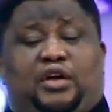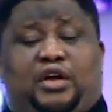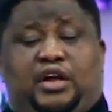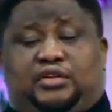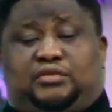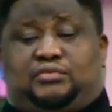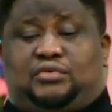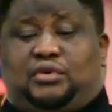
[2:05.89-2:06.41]
or
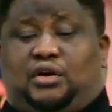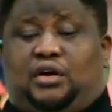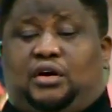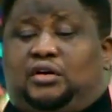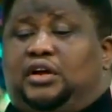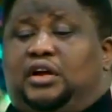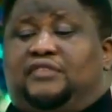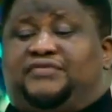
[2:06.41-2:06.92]
a,
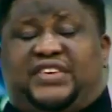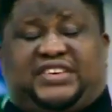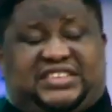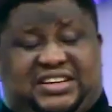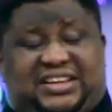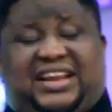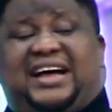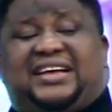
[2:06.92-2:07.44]
uh, a first
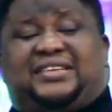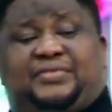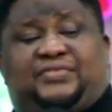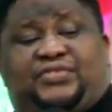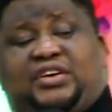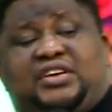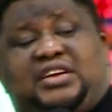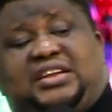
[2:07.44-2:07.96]
class
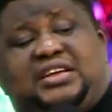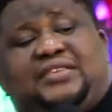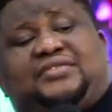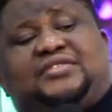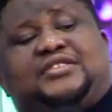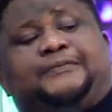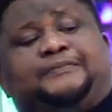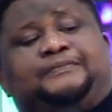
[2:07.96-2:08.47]
before he
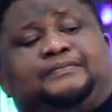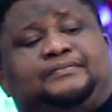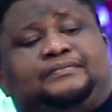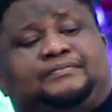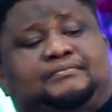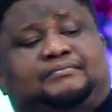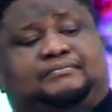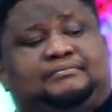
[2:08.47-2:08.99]
leaves.
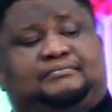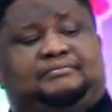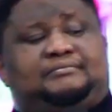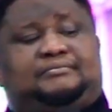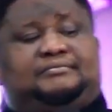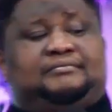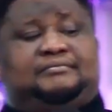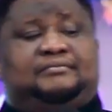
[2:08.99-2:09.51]

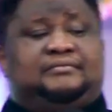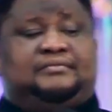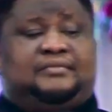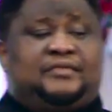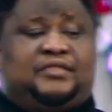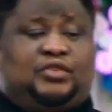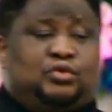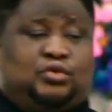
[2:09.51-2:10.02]

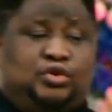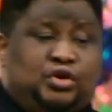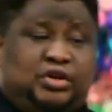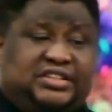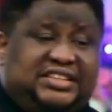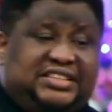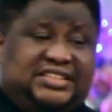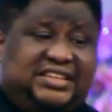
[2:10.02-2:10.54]
You will
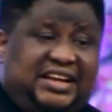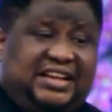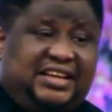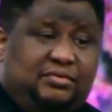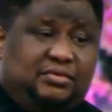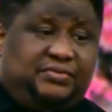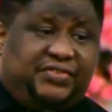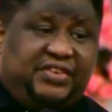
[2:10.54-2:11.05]
notice that he
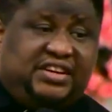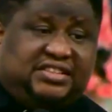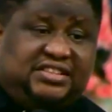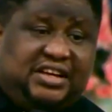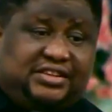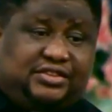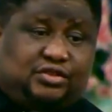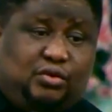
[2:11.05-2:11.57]
will finish
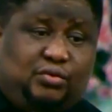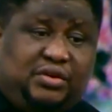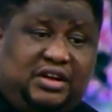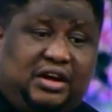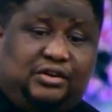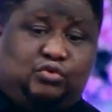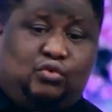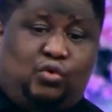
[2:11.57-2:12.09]
that school
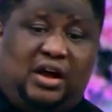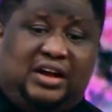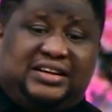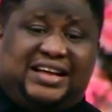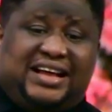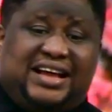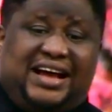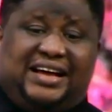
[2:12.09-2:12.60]
without one
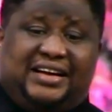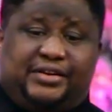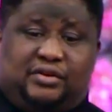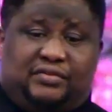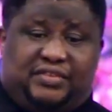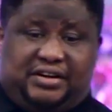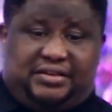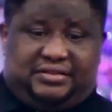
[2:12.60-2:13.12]

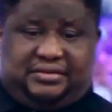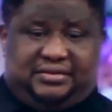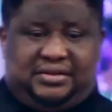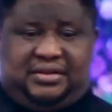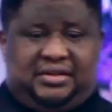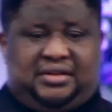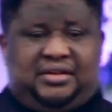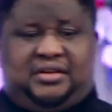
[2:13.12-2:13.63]
carryover,
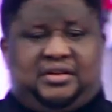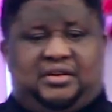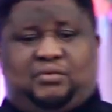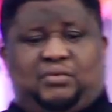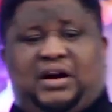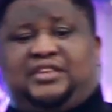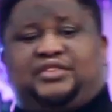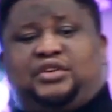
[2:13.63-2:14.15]

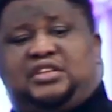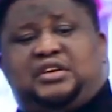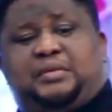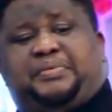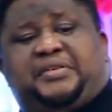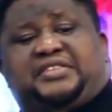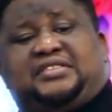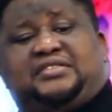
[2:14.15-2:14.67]
while the other
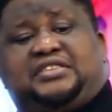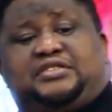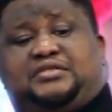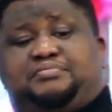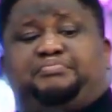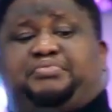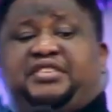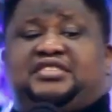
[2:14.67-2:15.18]
person is
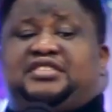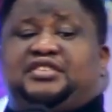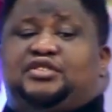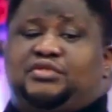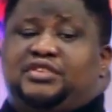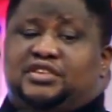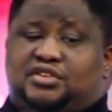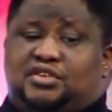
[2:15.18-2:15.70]
busy
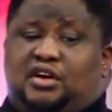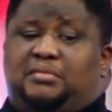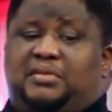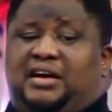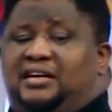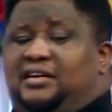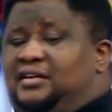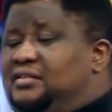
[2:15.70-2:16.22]
doing
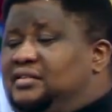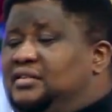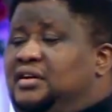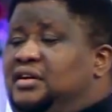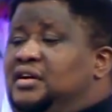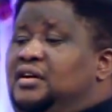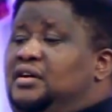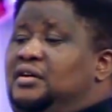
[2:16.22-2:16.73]
summer,
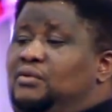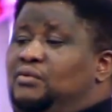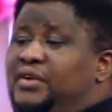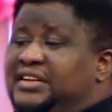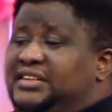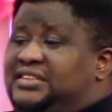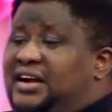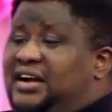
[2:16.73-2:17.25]

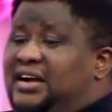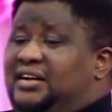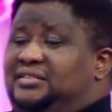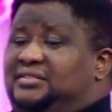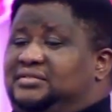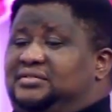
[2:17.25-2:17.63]
winter,